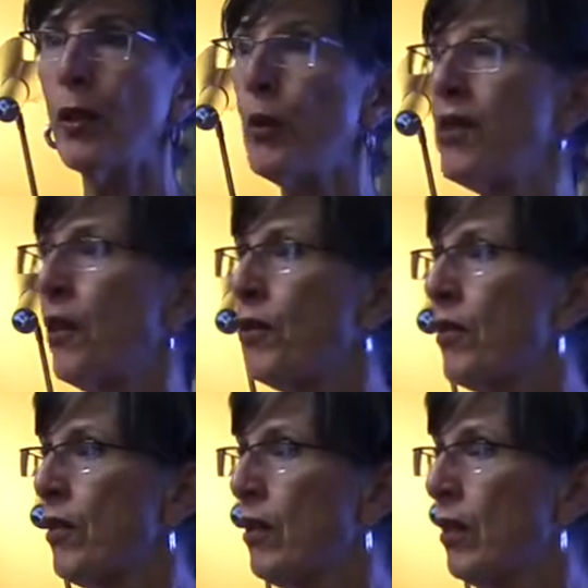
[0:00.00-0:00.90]
the results,
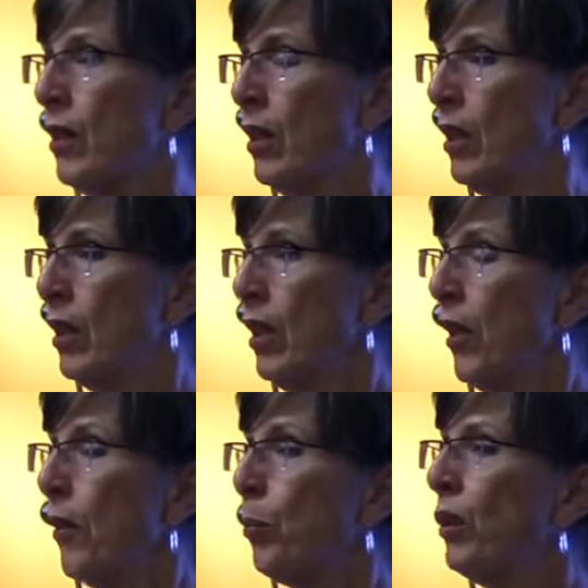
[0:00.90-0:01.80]

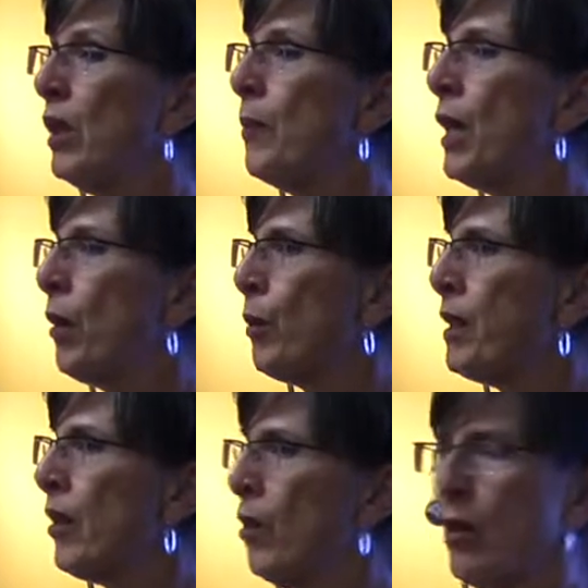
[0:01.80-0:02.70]
the preliminary
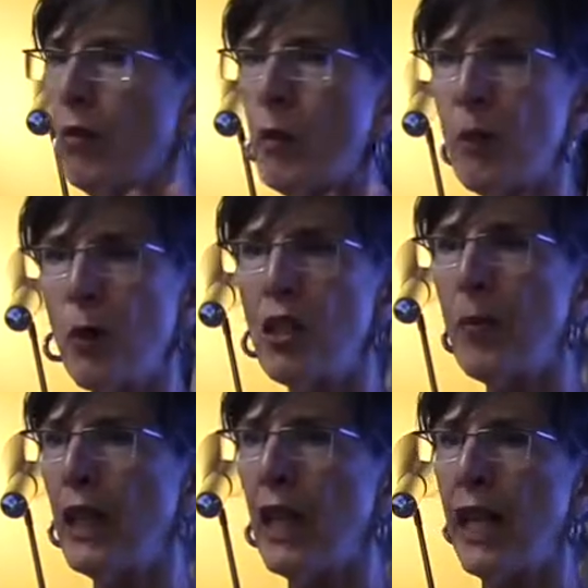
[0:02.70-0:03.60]
results. It was supposed to
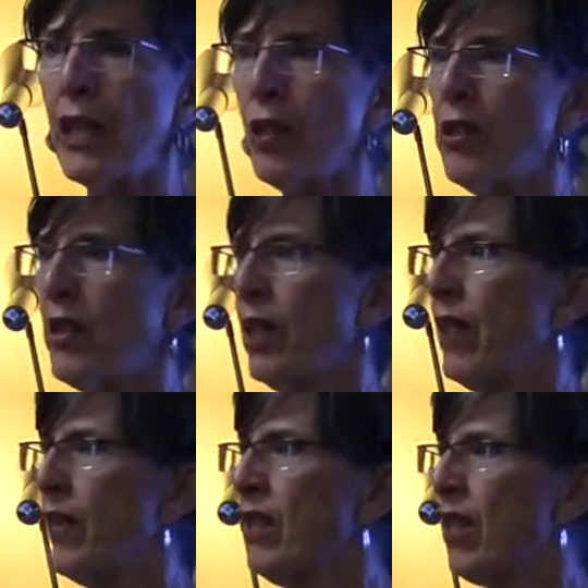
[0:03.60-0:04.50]
be an 8-year study.
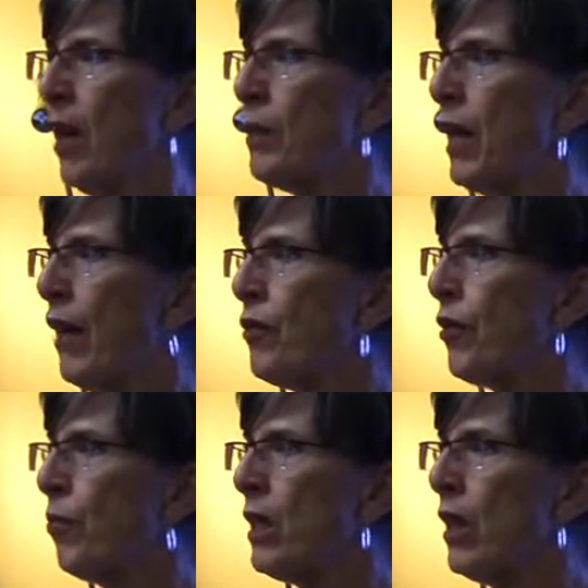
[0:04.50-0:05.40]
They stopped it after
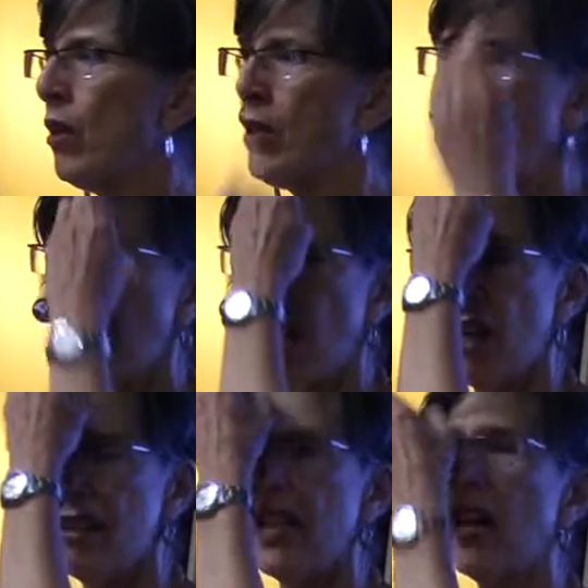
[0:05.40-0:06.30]
3 years
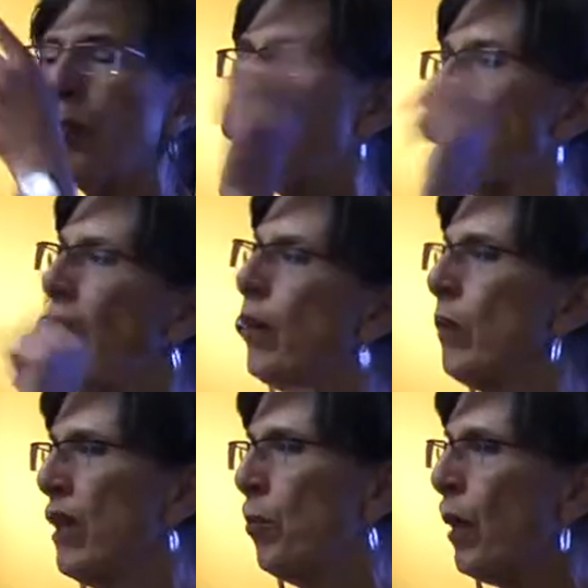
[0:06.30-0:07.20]
because they had a much higher
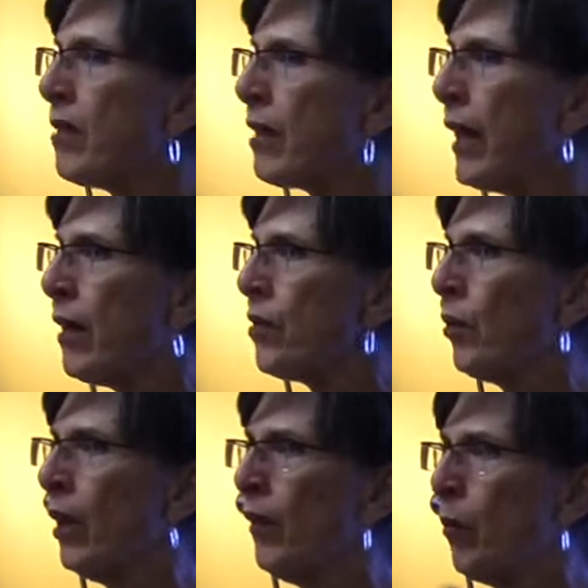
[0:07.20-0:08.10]
rate of breast
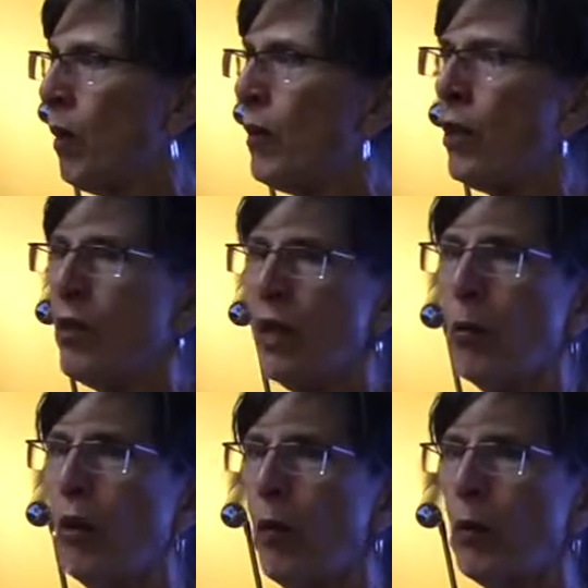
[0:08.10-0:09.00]
cancer in the women using
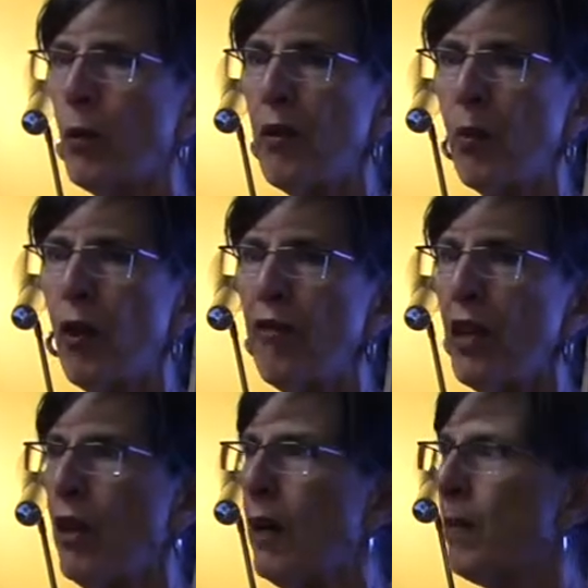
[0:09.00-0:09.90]
Premarin with
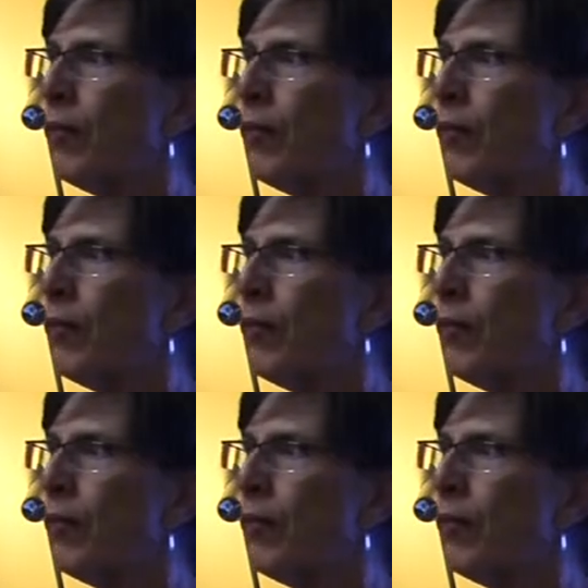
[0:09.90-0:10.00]
Provera.